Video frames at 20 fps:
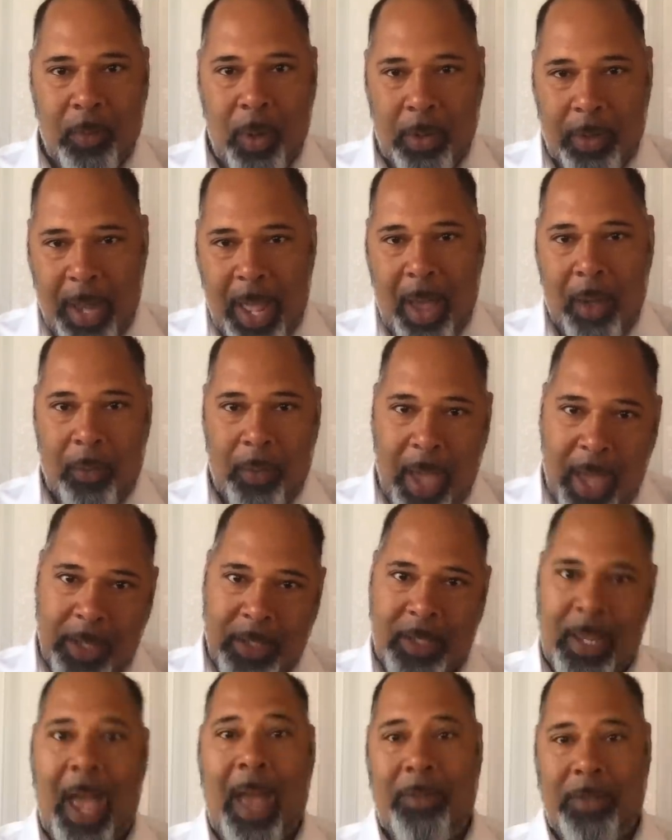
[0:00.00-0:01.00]
Well, now
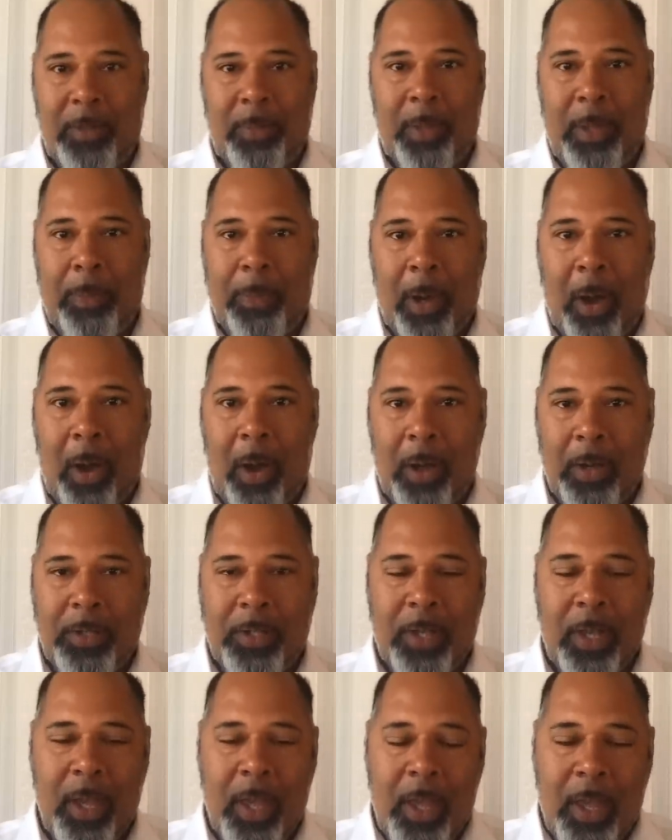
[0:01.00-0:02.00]
that's had to be
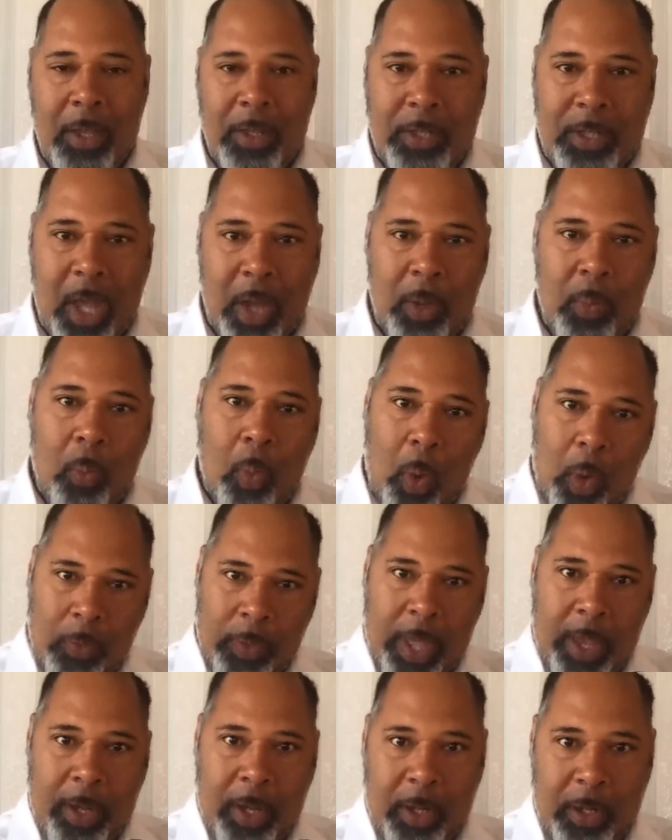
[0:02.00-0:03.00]
parked, so what
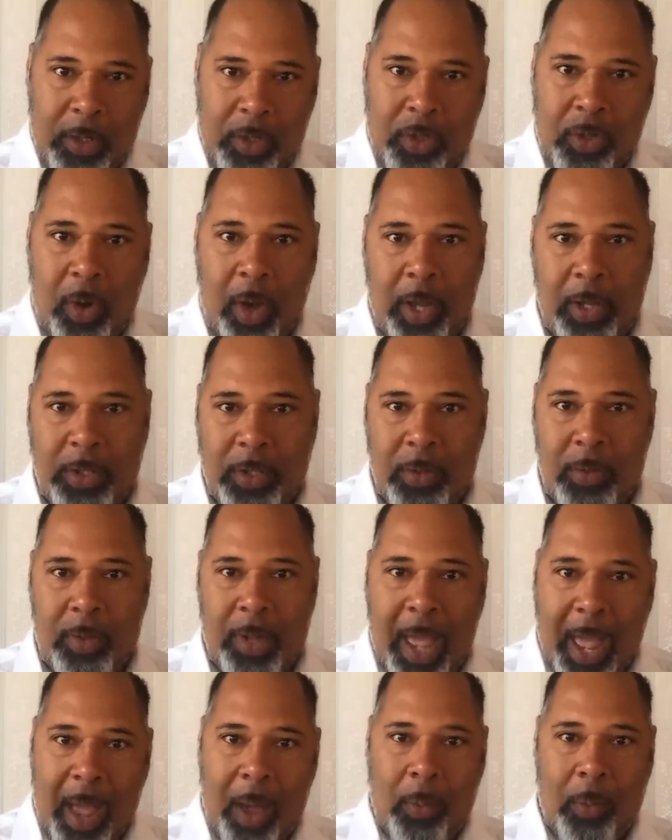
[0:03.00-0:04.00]
they're going to try and do
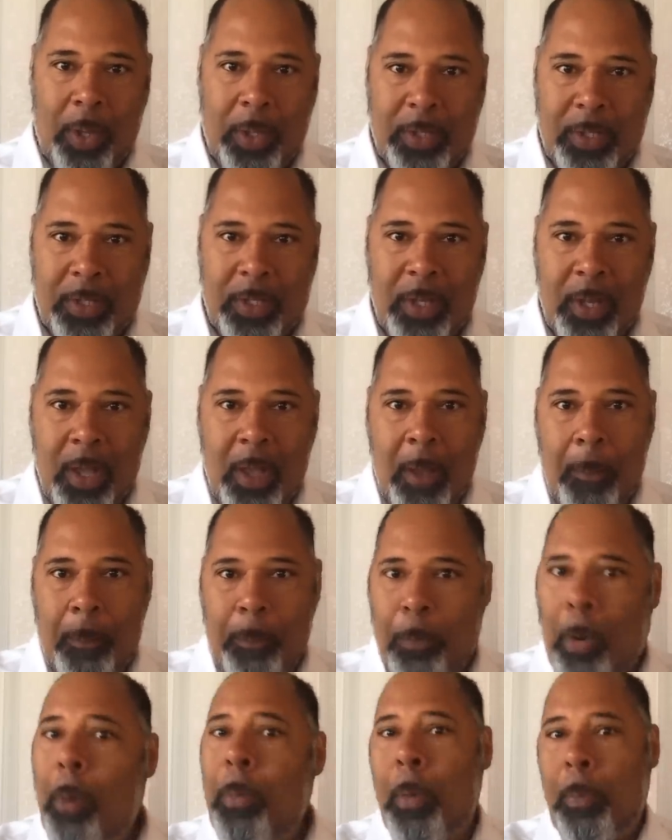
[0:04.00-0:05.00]
now is
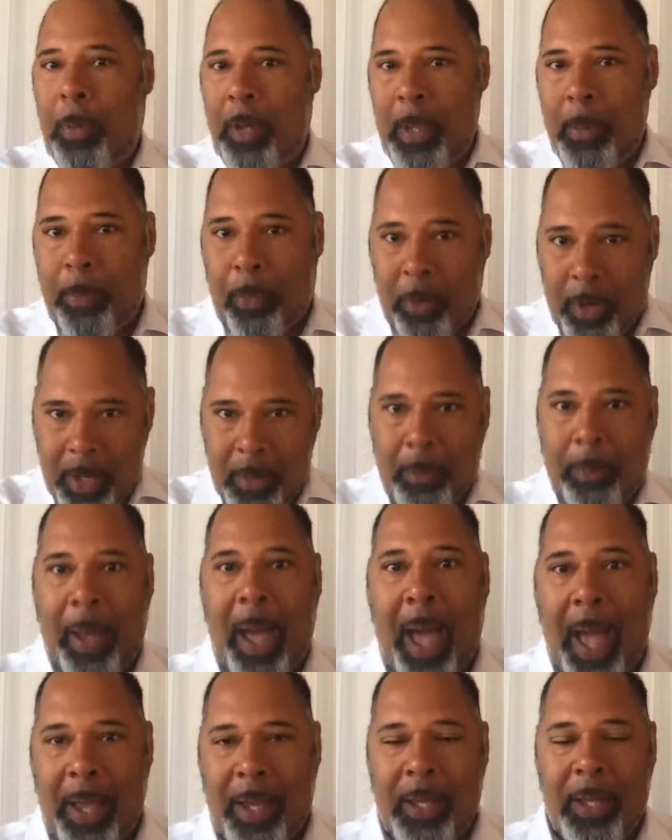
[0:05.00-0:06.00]
probably bring
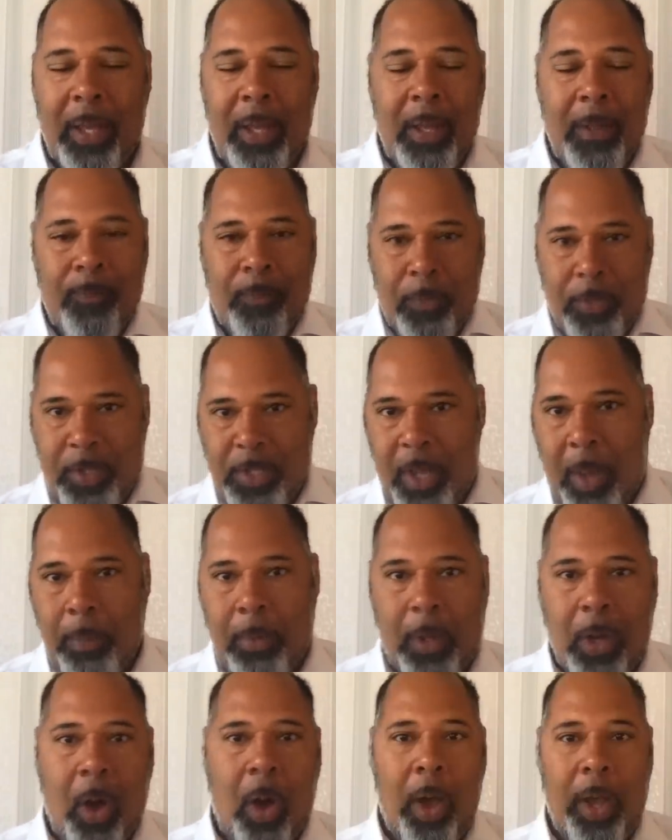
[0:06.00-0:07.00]
back
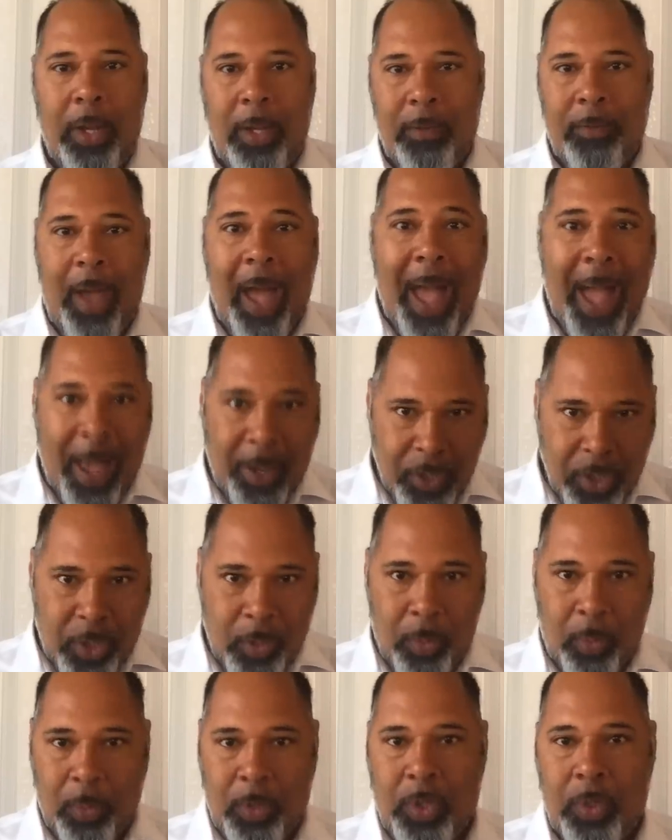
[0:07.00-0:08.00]
some kind of
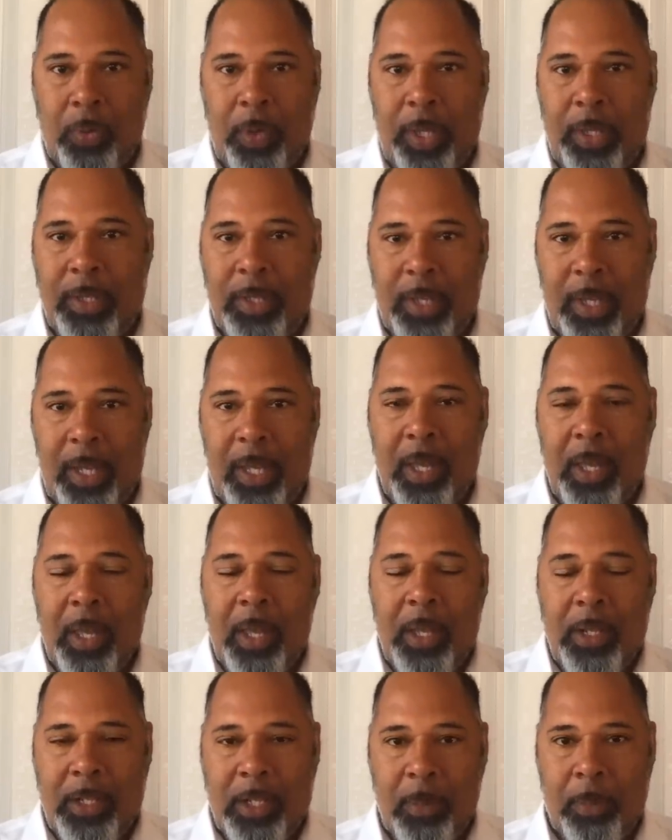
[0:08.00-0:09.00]
actual treaty
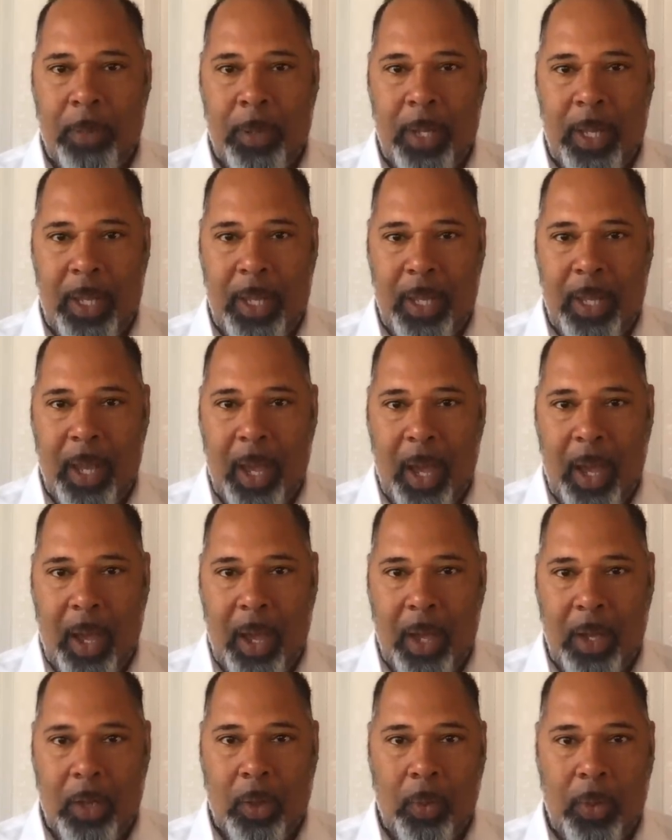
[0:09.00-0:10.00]
to be
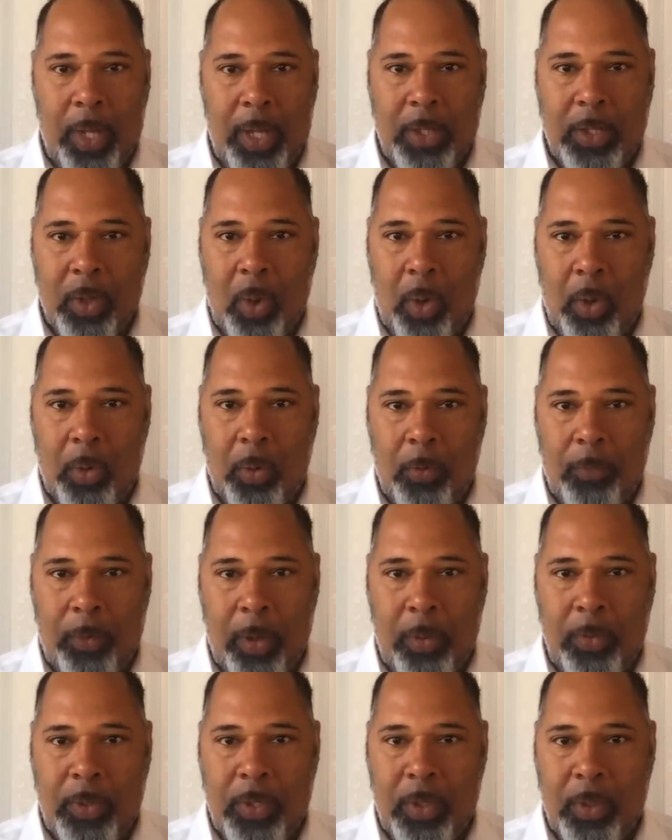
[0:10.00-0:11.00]
agreed on or
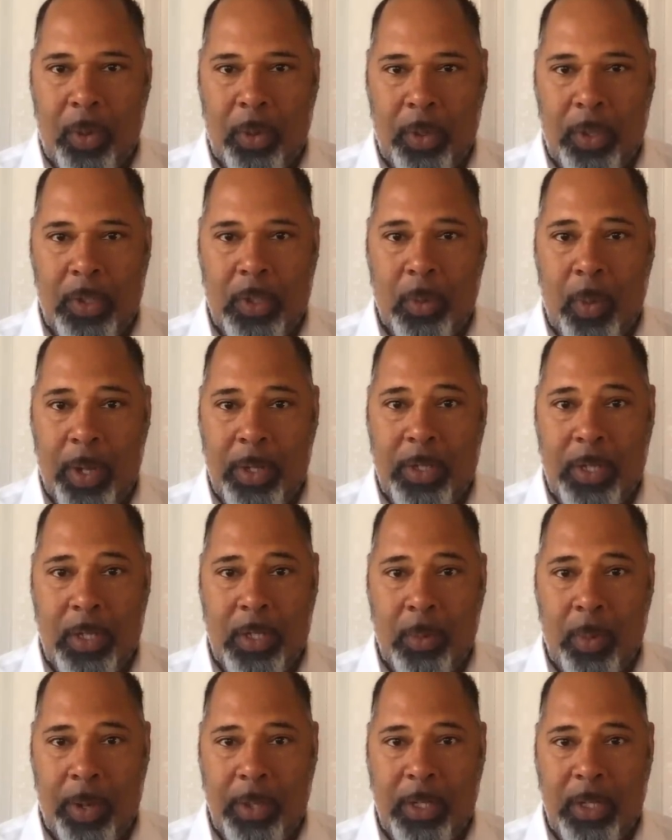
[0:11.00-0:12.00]
voted on in
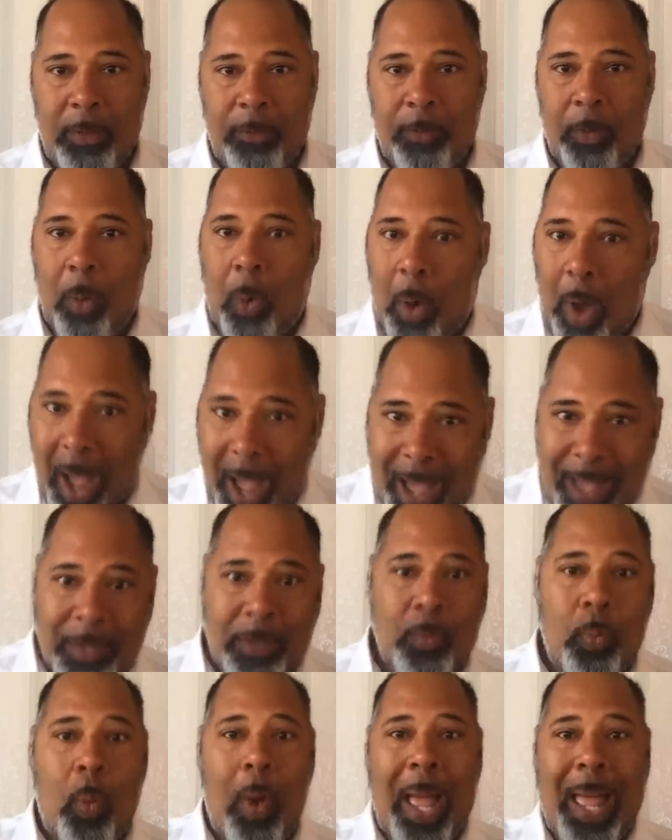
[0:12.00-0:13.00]
2024,
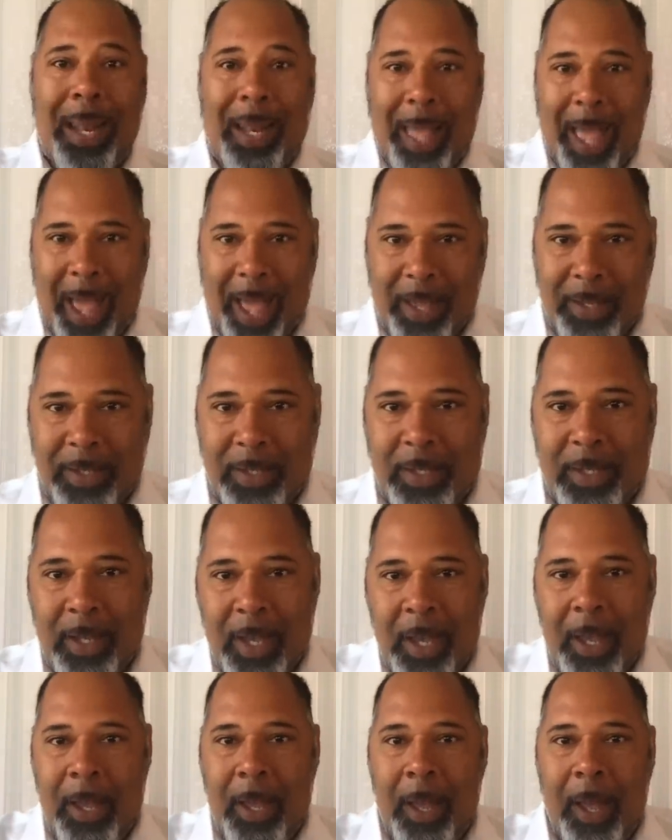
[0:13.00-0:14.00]
as well as
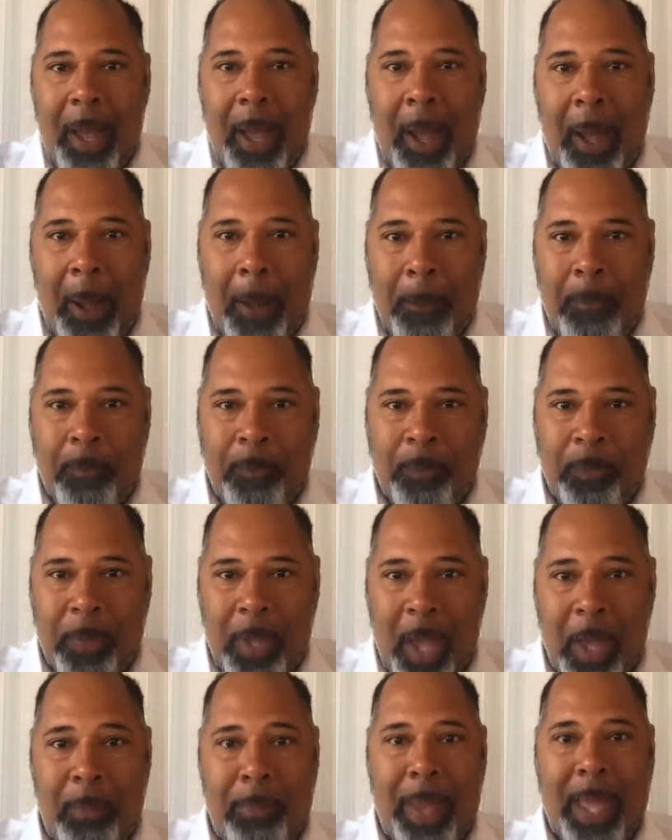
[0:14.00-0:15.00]

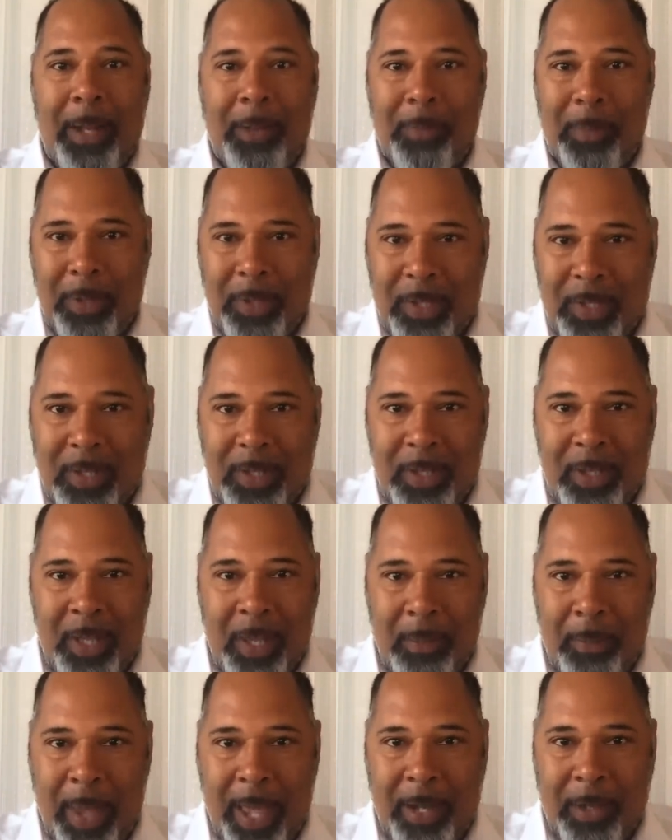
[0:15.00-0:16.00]
amendments to
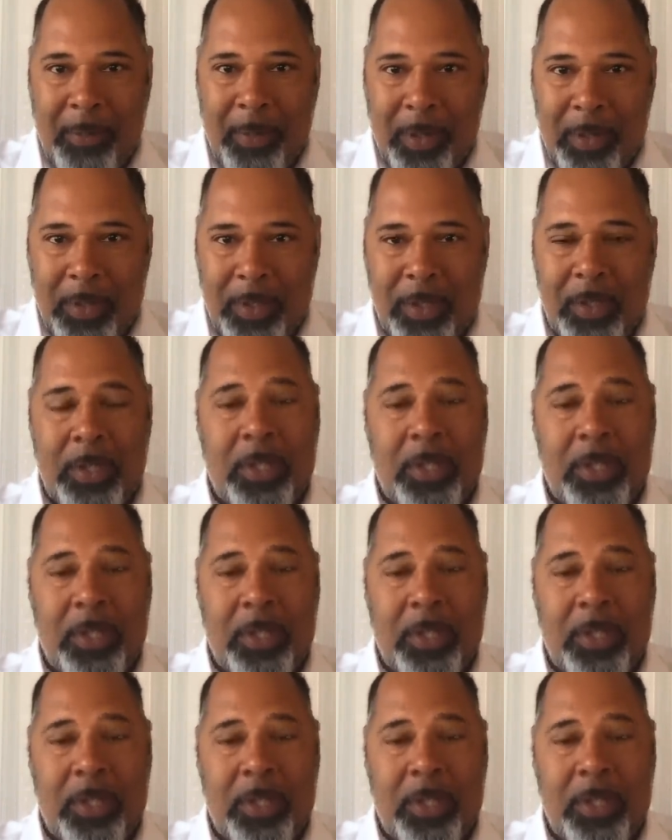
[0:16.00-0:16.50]
the amendments.